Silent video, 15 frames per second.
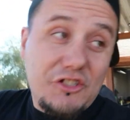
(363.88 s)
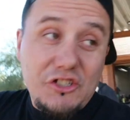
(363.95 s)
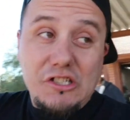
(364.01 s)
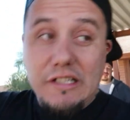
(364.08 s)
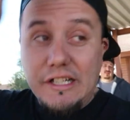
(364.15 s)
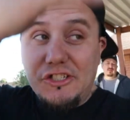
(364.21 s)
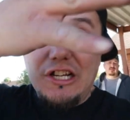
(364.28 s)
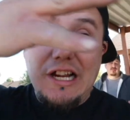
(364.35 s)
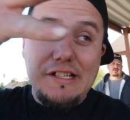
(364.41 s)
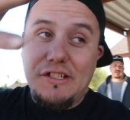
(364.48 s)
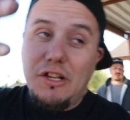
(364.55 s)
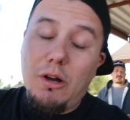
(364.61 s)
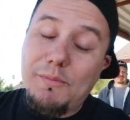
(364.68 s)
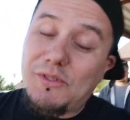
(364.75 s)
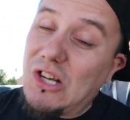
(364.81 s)
just to let you
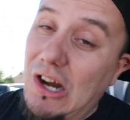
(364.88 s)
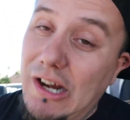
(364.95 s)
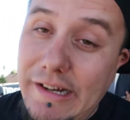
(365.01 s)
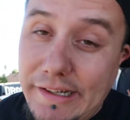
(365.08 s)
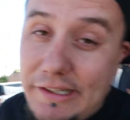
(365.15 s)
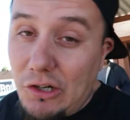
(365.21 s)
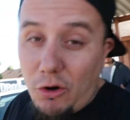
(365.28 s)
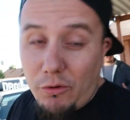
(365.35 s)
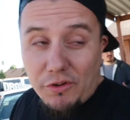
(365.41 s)
guys know, I'm sorry I didn't go